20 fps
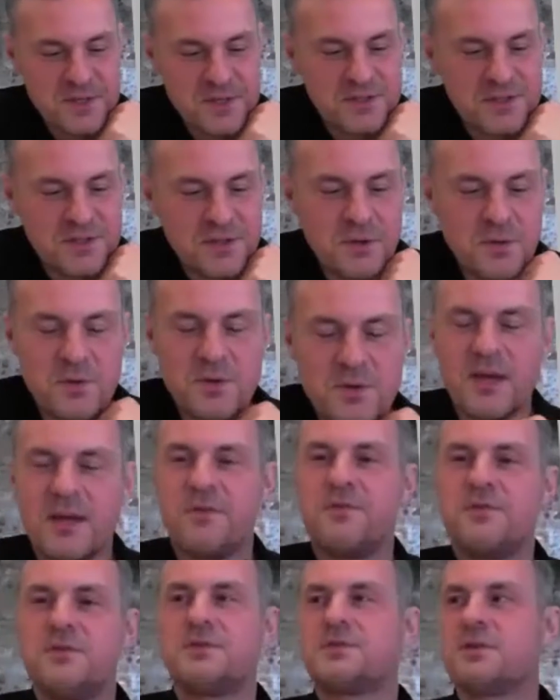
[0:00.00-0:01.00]
So
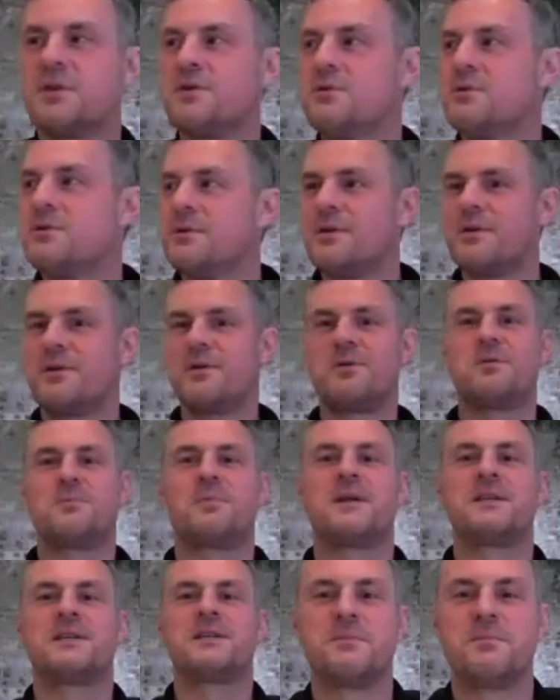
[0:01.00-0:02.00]
if you don't know
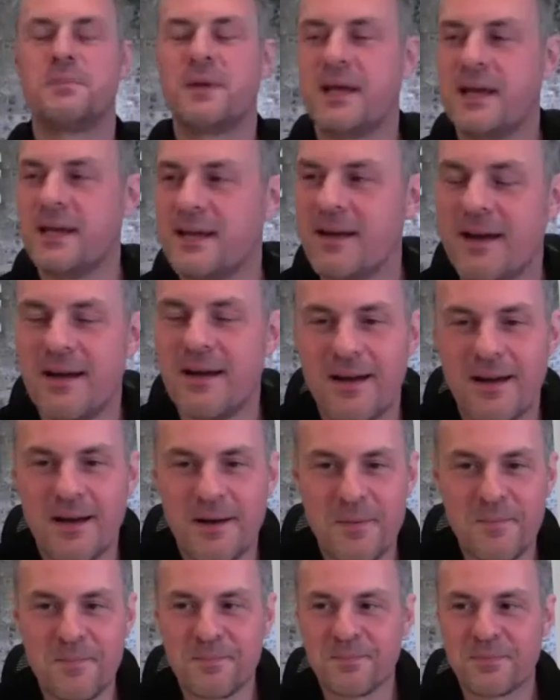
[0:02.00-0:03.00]
Pensionbee,
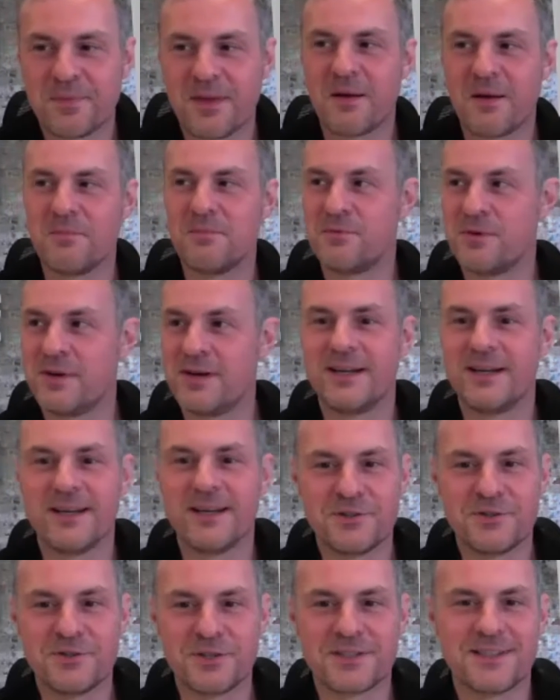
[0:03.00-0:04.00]
I'm really
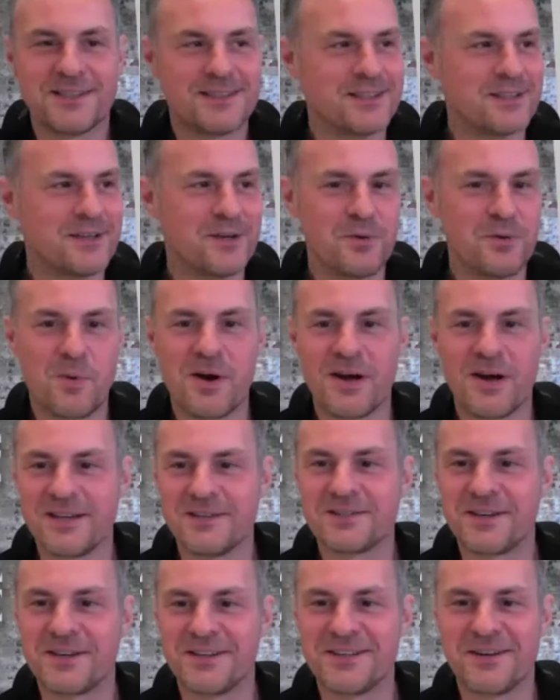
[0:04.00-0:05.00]
interested to know why
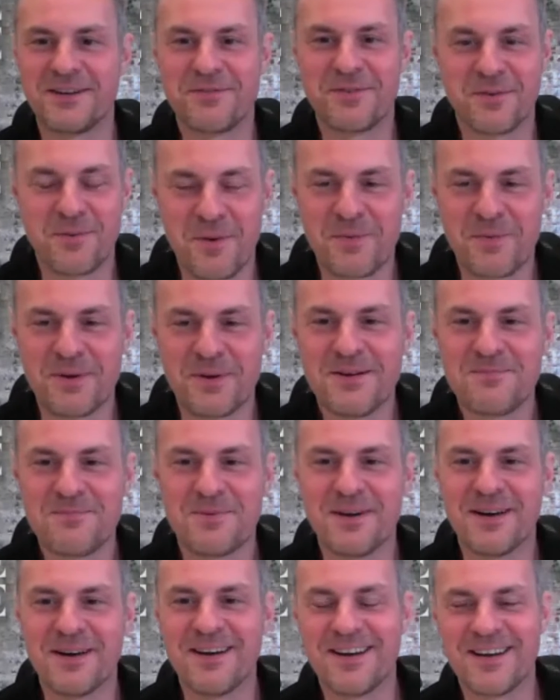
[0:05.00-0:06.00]
you signed up for the webinar,
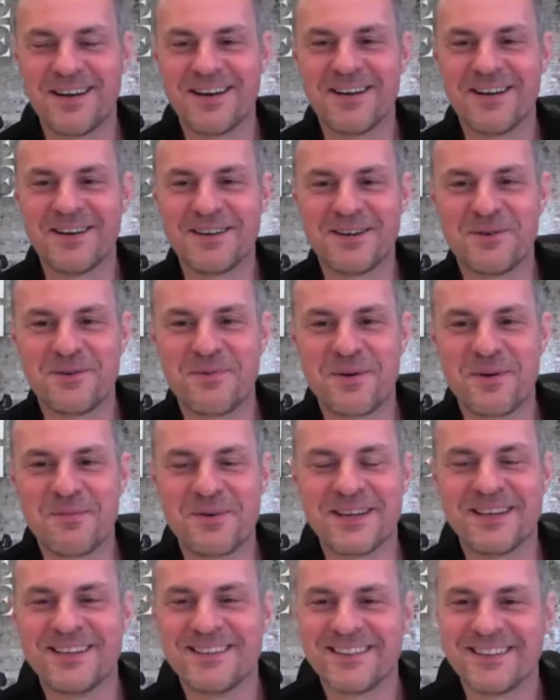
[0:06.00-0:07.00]
but
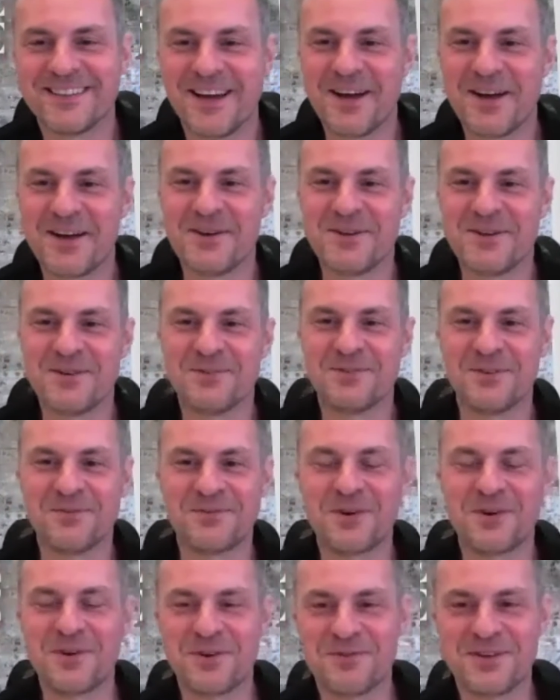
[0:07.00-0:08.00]
maybe
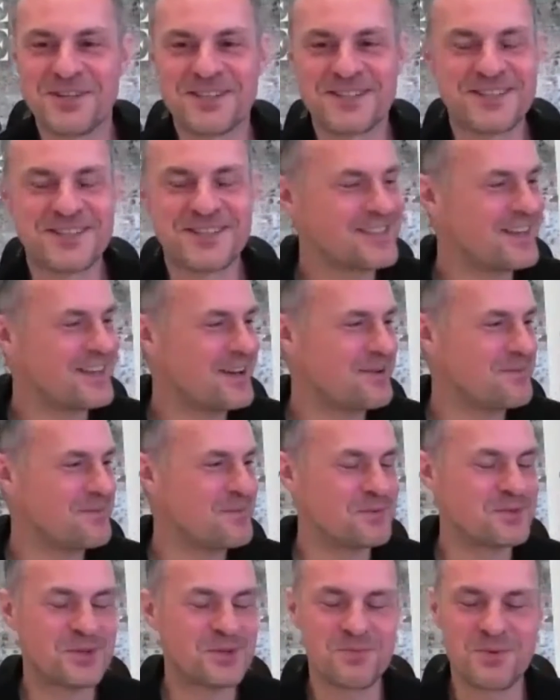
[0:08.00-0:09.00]
you've got your reasons.
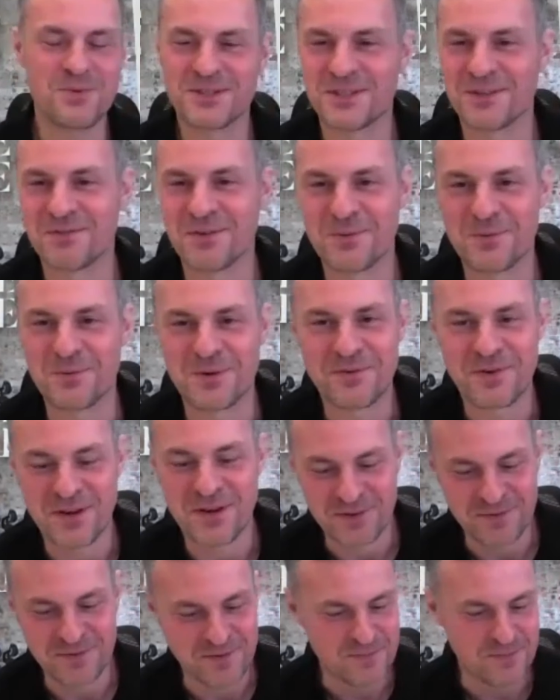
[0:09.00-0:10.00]
I'm sure most of you will have
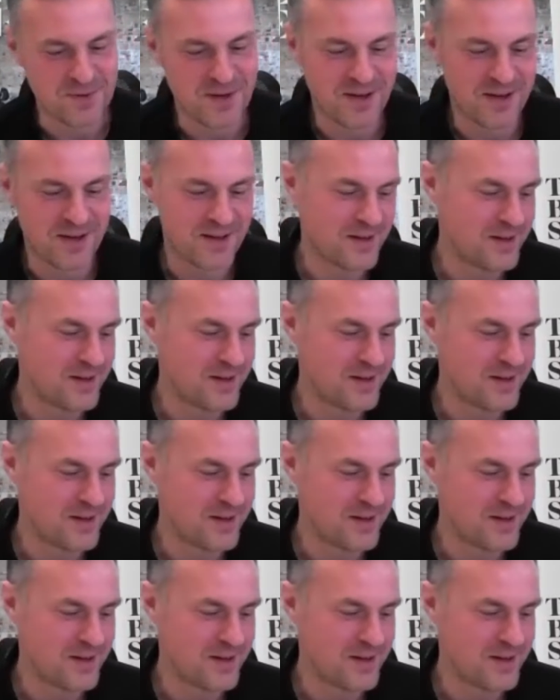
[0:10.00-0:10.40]
heard of them.